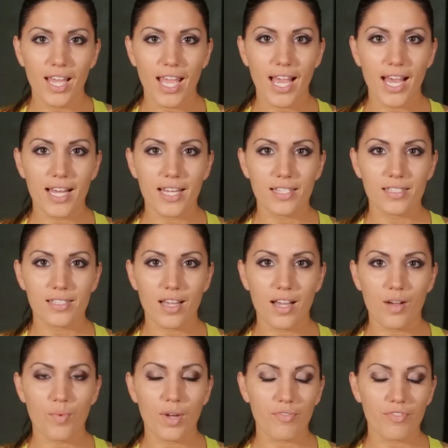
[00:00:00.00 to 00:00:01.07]
and
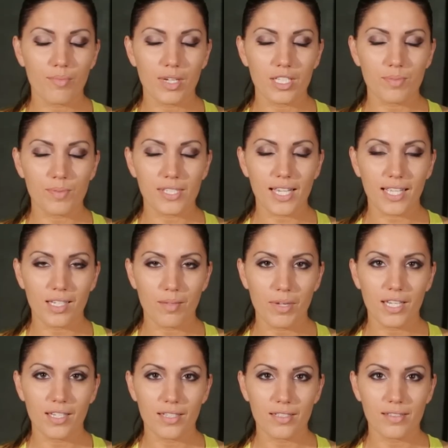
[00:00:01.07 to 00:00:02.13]
uh, went for multiple second
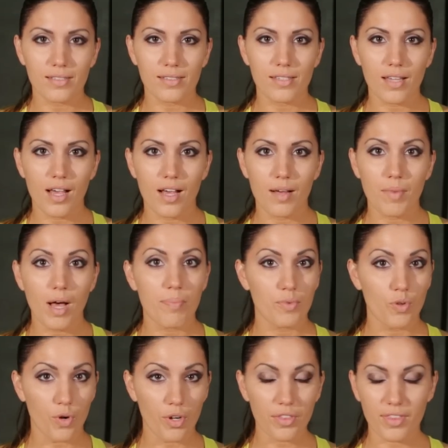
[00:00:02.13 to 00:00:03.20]
opinions um, up
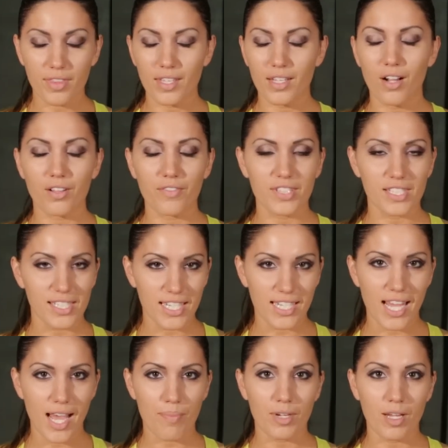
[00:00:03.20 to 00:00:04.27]
north and all of this did
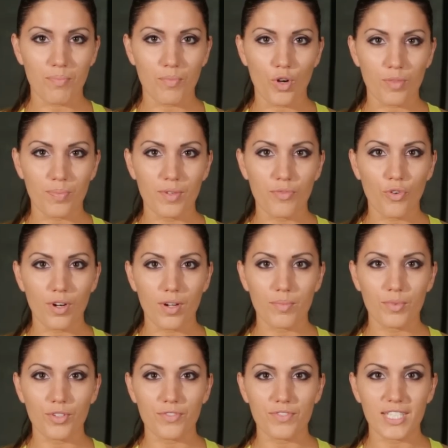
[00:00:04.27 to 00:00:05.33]
happen up north before I
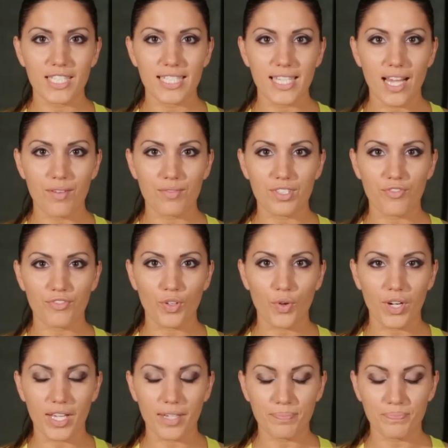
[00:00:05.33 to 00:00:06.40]
moved down to
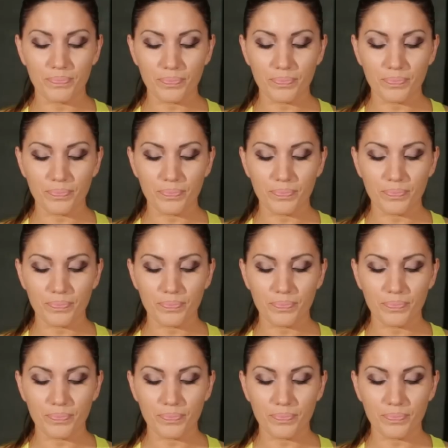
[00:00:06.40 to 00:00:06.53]
Florida.